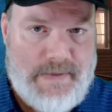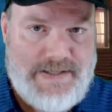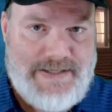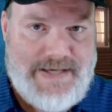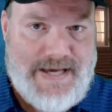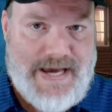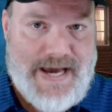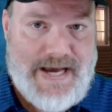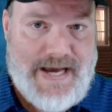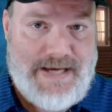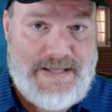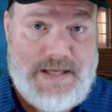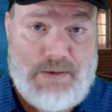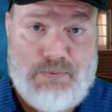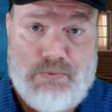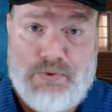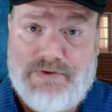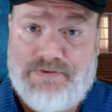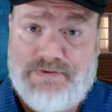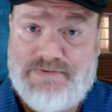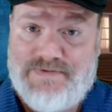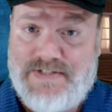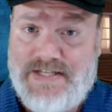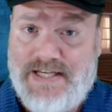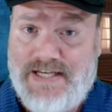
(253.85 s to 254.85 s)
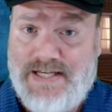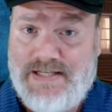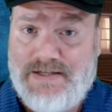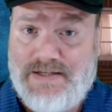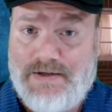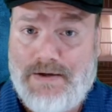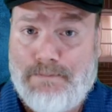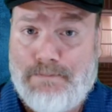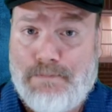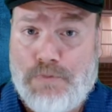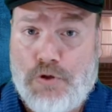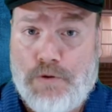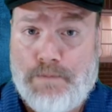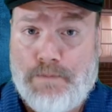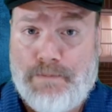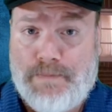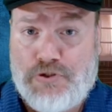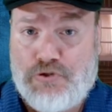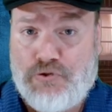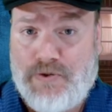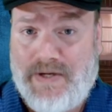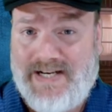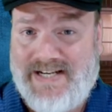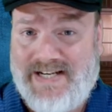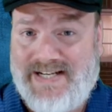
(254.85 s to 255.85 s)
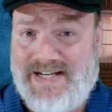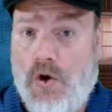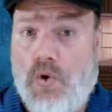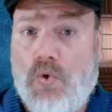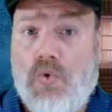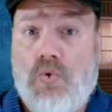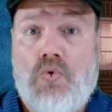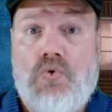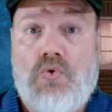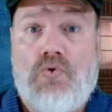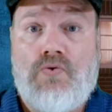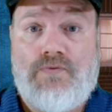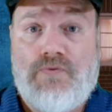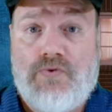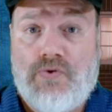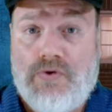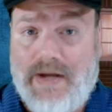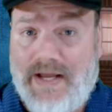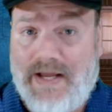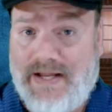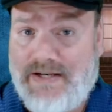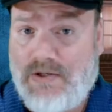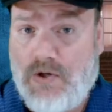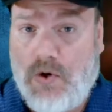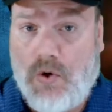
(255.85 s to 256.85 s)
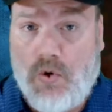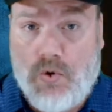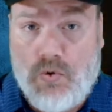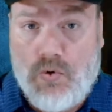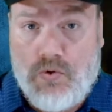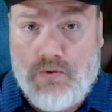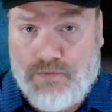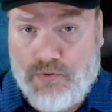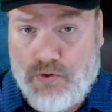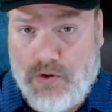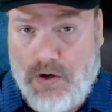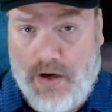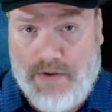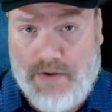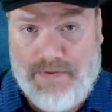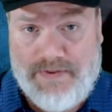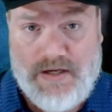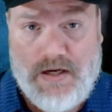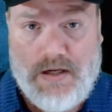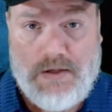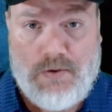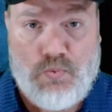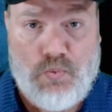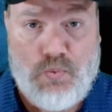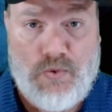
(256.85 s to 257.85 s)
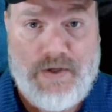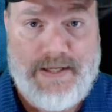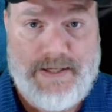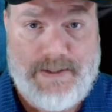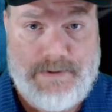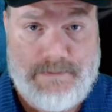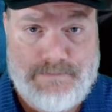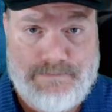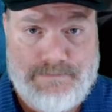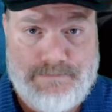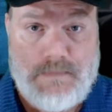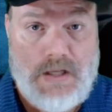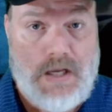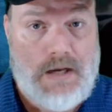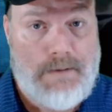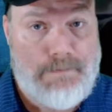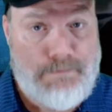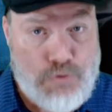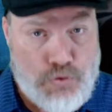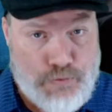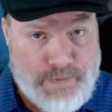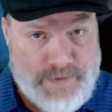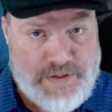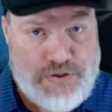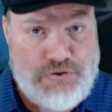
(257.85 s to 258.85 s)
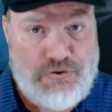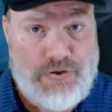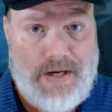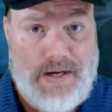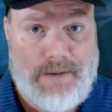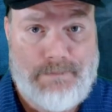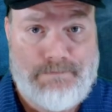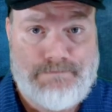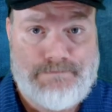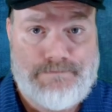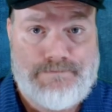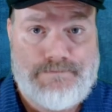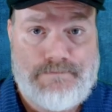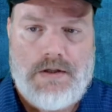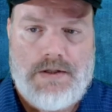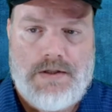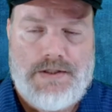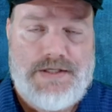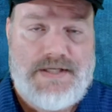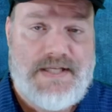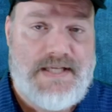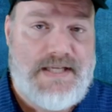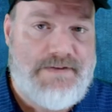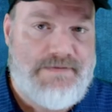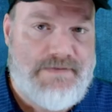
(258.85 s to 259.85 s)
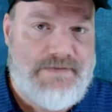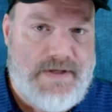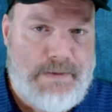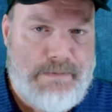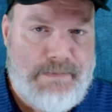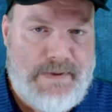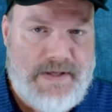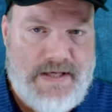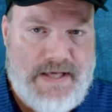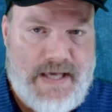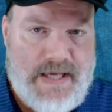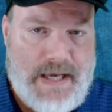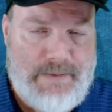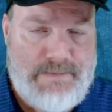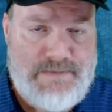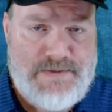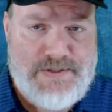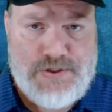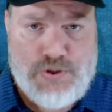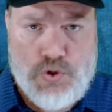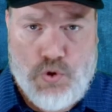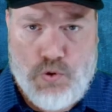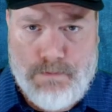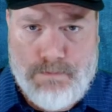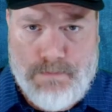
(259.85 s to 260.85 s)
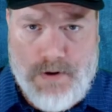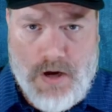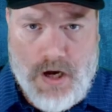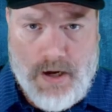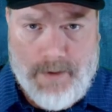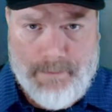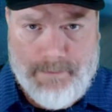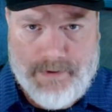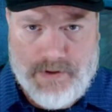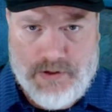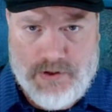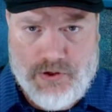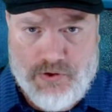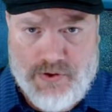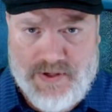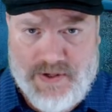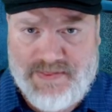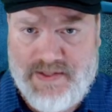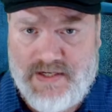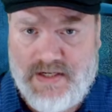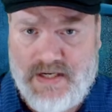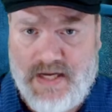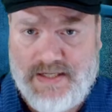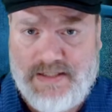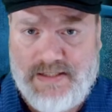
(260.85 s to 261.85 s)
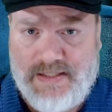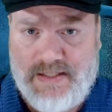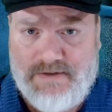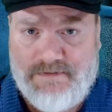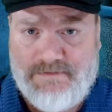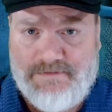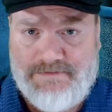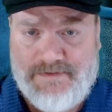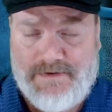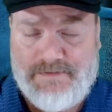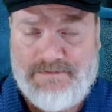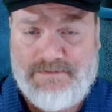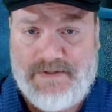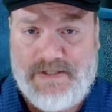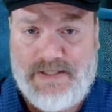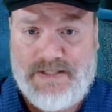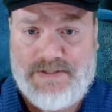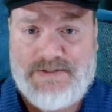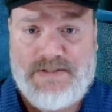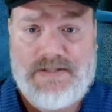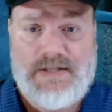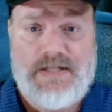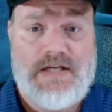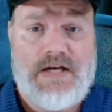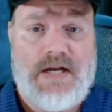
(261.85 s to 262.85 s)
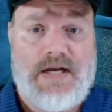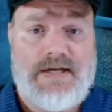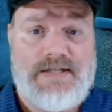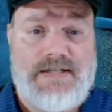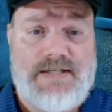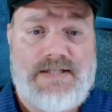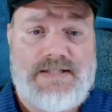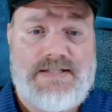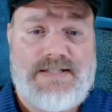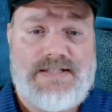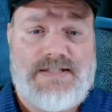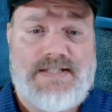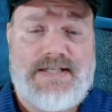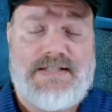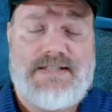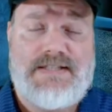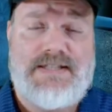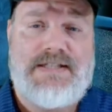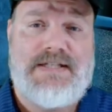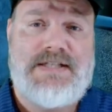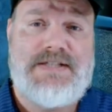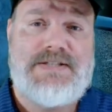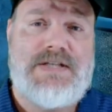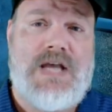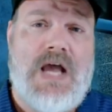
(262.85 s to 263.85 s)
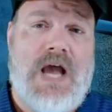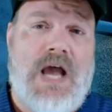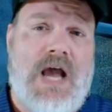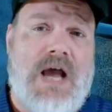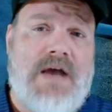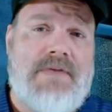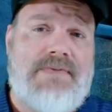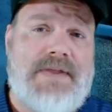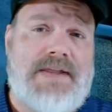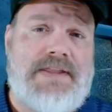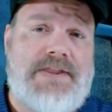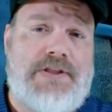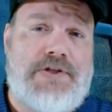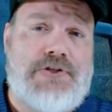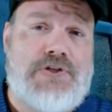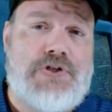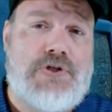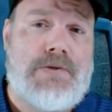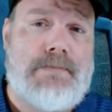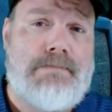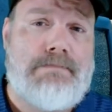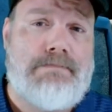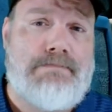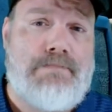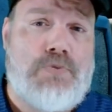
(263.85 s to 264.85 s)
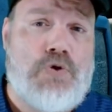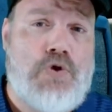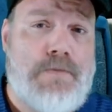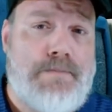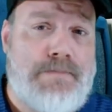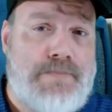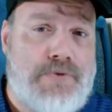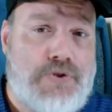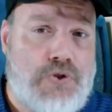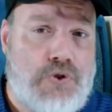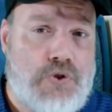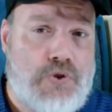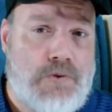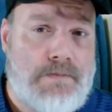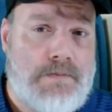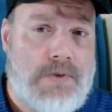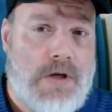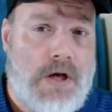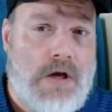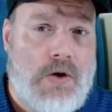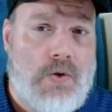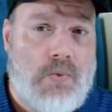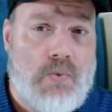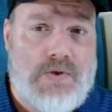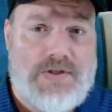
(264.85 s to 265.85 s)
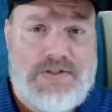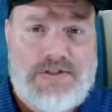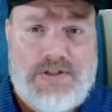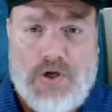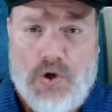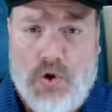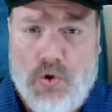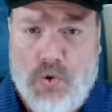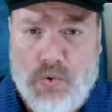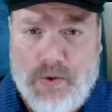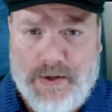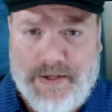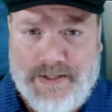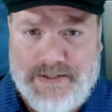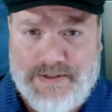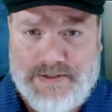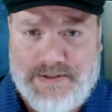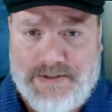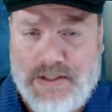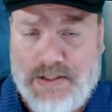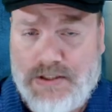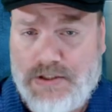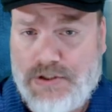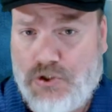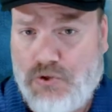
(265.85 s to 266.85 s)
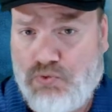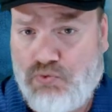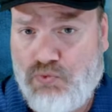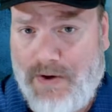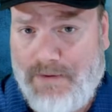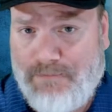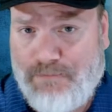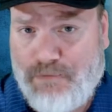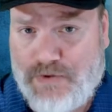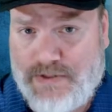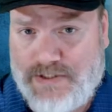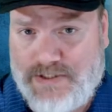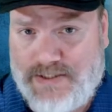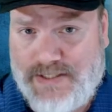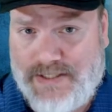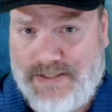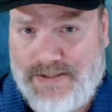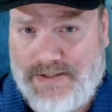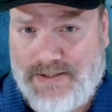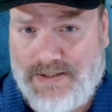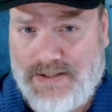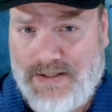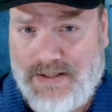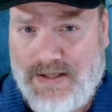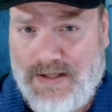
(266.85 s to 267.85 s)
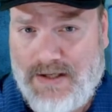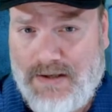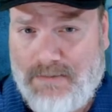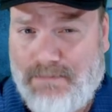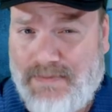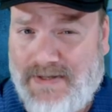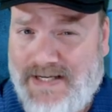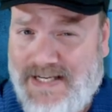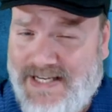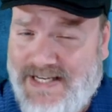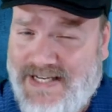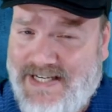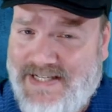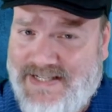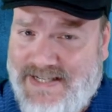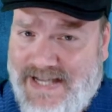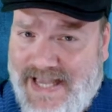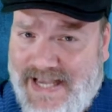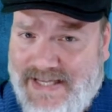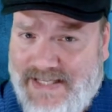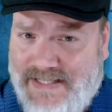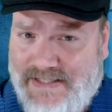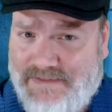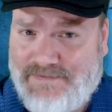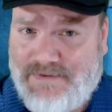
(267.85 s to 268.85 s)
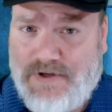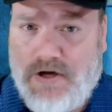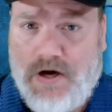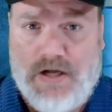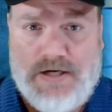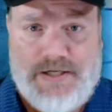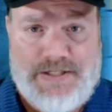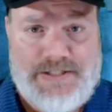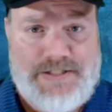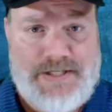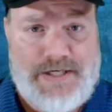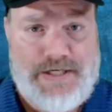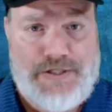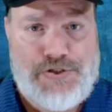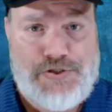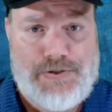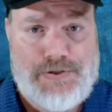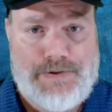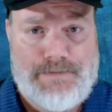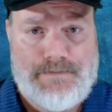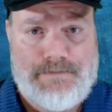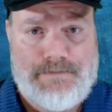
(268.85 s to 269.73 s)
gag that we've seen perpetrated over and over on the unwitting a booby trap. TV became so popular in the 1950s and the 1960s that the term boob tube was coined to reference it, but in a negative connotation.